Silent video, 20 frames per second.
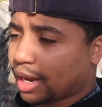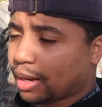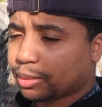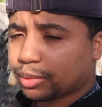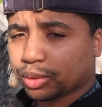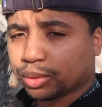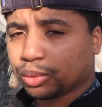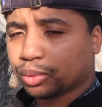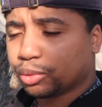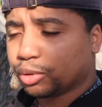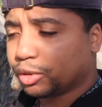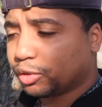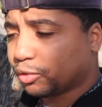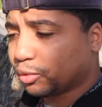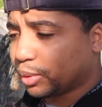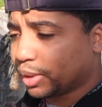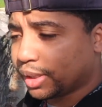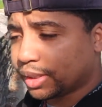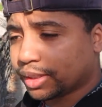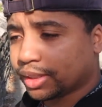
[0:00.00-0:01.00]
absolutely
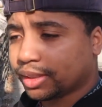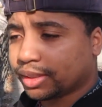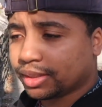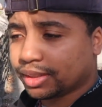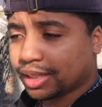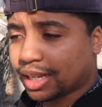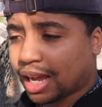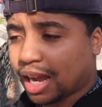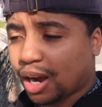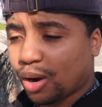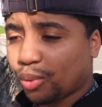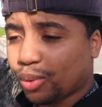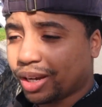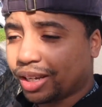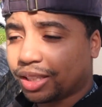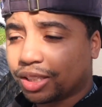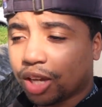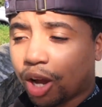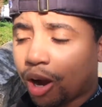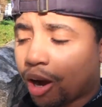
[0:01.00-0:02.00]
freezing. Now
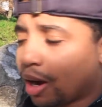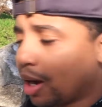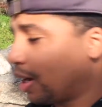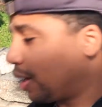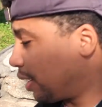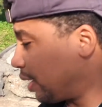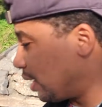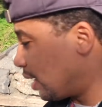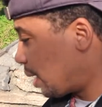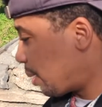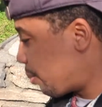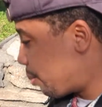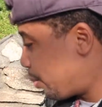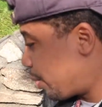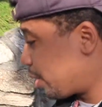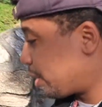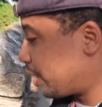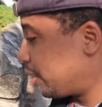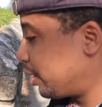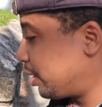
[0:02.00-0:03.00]
it's hot and I'm
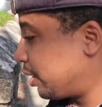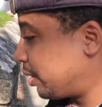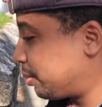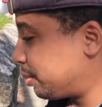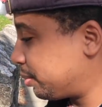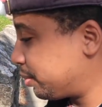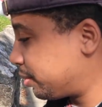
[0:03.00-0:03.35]
burning up,